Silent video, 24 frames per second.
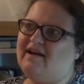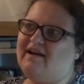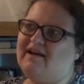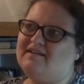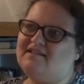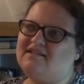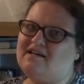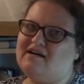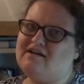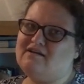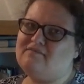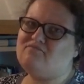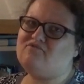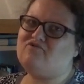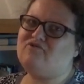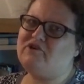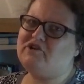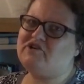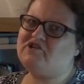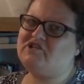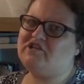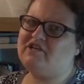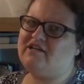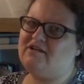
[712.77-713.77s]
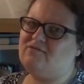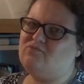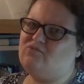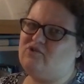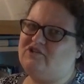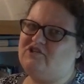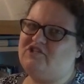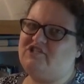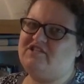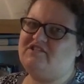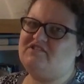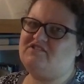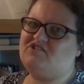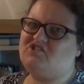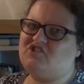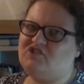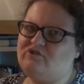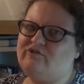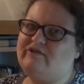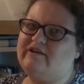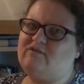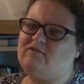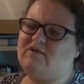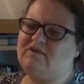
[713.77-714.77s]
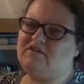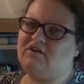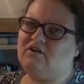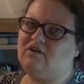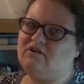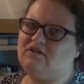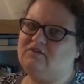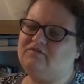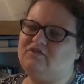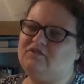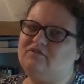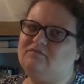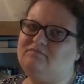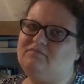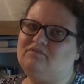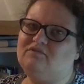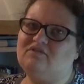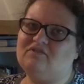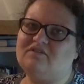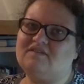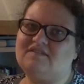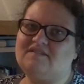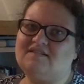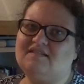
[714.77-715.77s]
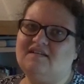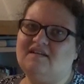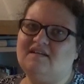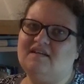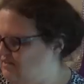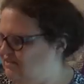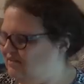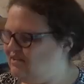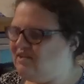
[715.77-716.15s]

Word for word: and I appreciate what she's doing with all of her books.